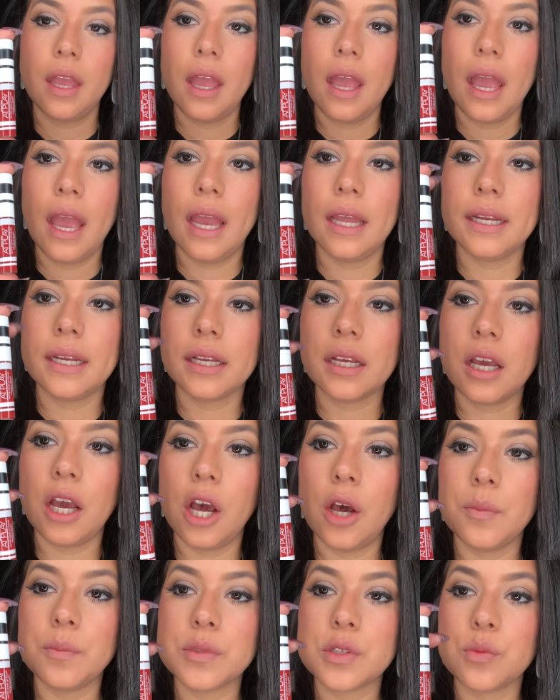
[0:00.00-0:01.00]
and it
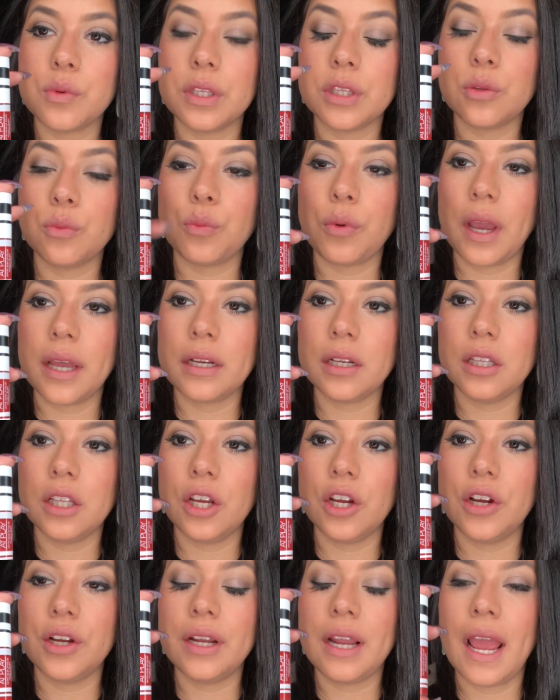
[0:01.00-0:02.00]
comes with Red
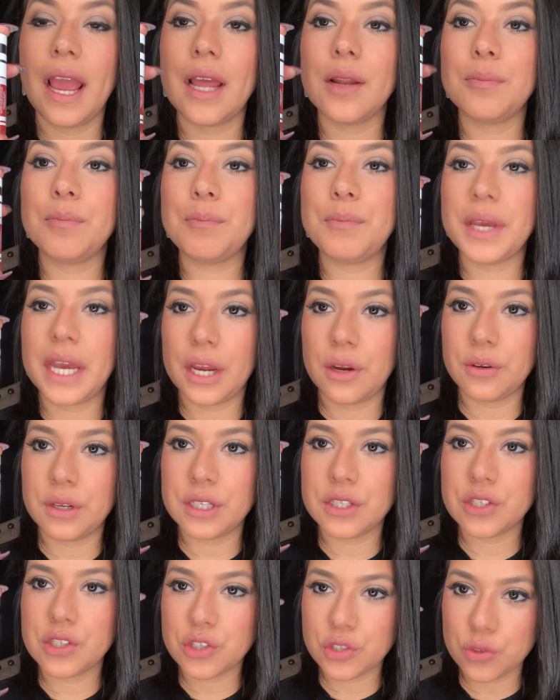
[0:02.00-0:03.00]
Alert and Berry
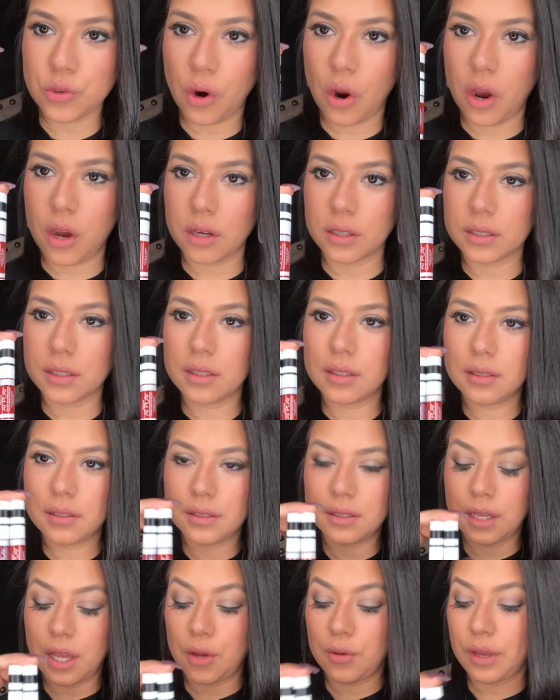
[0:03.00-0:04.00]
Strong.
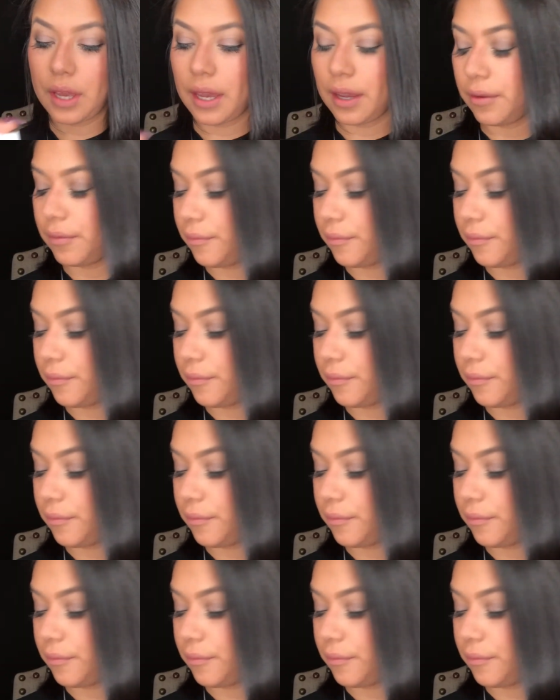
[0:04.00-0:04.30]
Okay,